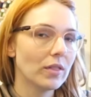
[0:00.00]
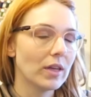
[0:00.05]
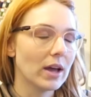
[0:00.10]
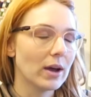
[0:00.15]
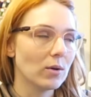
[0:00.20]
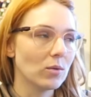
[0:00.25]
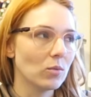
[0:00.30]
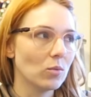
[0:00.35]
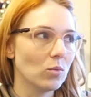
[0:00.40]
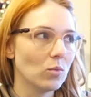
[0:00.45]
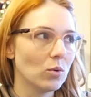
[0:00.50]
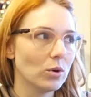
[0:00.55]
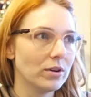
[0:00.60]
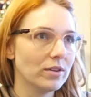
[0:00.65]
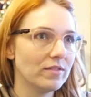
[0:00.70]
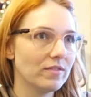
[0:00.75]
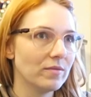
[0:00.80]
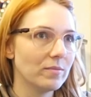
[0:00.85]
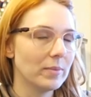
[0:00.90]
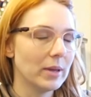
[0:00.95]
that would
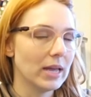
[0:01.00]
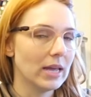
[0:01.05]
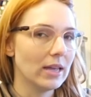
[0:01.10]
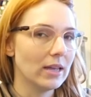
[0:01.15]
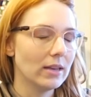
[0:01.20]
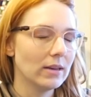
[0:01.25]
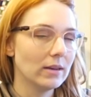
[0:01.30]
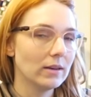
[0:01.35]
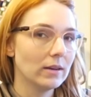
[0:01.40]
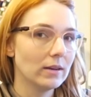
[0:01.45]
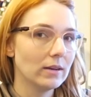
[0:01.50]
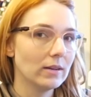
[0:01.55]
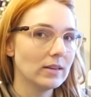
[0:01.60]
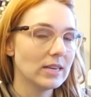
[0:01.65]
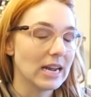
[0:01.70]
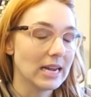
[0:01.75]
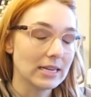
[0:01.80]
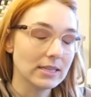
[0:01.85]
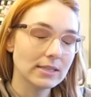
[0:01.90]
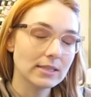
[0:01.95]
have been
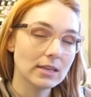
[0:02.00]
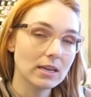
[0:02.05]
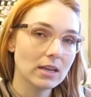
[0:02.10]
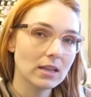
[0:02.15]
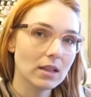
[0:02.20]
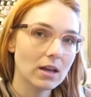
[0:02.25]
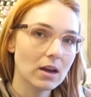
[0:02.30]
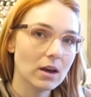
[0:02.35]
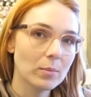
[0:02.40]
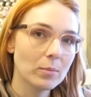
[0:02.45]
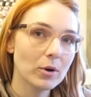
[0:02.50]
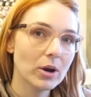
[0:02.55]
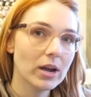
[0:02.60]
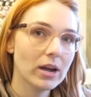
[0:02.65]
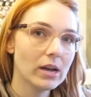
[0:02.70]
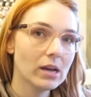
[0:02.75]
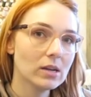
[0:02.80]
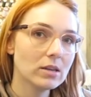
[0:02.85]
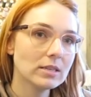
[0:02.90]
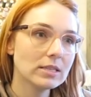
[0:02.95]
dancing in the Opera
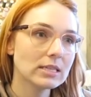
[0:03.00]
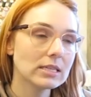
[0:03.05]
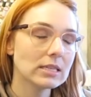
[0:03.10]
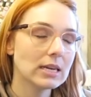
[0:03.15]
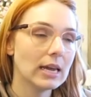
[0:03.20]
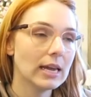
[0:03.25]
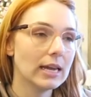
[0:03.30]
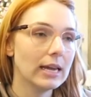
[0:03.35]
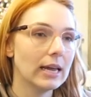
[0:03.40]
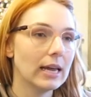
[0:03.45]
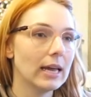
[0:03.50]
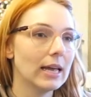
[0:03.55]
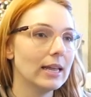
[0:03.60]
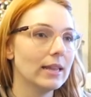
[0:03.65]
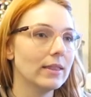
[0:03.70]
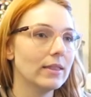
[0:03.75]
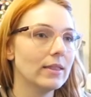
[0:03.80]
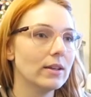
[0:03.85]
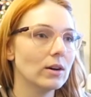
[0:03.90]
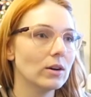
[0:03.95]
House,
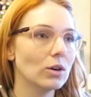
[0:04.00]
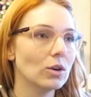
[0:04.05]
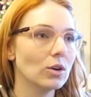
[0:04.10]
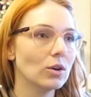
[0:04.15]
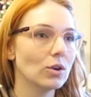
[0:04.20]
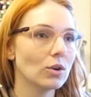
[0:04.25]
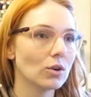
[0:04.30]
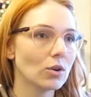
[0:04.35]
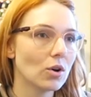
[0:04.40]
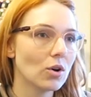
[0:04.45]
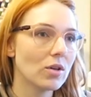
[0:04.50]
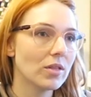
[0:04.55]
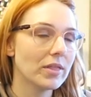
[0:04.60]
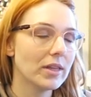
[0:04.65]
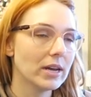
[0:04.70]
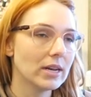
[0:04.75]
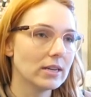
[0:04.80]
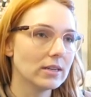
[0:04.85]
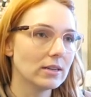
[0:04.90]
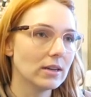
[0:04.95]
and the girl
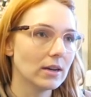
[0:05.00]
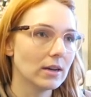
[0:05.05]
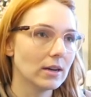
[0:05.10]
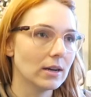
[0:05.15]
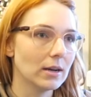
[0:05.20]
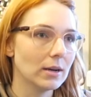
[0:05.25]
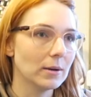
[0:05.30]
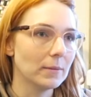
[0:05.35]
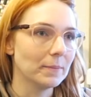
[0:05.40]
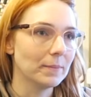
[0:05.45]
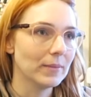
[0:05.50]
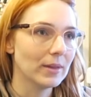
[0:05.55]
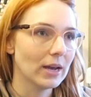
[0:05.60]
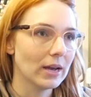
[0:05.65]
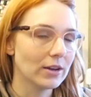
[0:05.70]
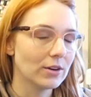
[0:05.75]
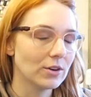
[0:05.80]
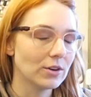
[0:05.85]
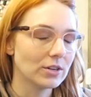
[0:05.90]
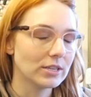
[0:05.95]
that um,
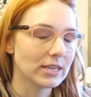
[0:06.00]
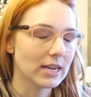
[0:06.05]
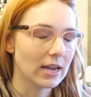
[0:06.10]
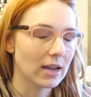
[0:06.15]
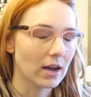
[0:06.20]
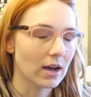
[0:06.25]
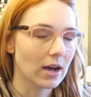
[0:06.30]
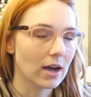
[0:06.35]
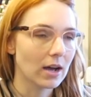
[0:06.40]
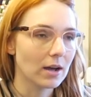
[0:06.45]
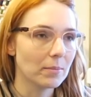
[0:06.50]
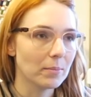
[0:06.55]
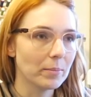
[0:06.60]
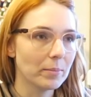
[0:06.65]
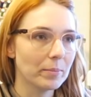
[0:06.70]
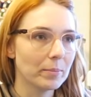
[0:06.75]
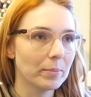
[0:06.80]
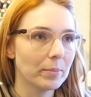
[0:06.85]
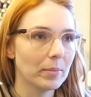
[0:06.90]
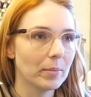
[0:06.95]
Edgar Degas
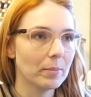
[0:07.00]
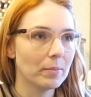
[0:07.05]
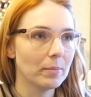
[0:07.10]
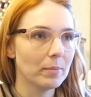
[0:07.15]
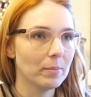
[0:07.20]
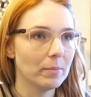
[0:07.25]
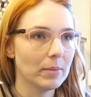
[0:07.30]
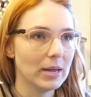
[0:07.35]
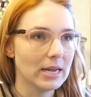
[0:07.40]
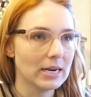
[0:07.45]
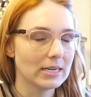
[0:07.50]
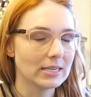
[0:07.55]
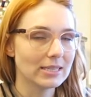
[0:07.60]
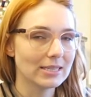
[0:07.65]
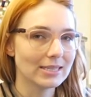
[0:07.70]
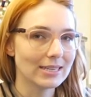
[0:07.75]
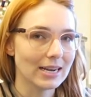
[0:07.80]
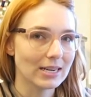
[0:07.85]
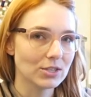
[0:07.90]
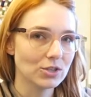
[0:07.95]
made a
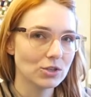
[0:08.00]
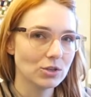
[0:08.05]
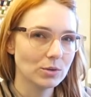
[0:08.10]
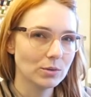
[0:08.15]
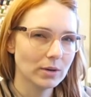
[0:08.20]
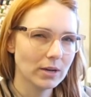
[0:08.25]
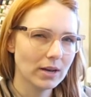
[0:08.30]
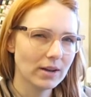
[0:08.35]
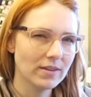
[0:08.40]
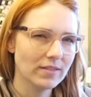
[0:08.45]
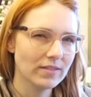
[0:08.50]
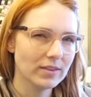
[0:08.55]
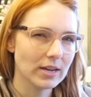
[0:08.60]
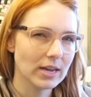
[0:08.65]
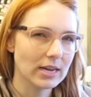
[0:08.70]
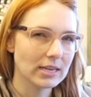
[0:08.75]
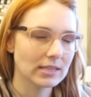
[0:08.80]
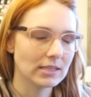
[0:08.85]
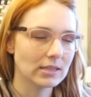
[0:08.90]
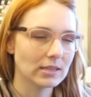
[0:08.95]
statue of. He
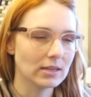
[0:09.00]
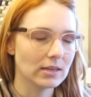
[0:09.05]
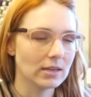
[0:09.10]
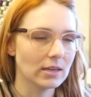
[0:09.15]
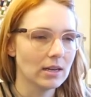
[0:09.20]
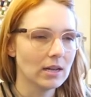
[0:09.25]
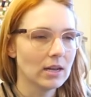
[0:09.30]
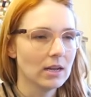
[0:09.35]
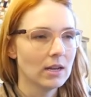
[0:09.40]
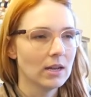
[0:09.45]
has a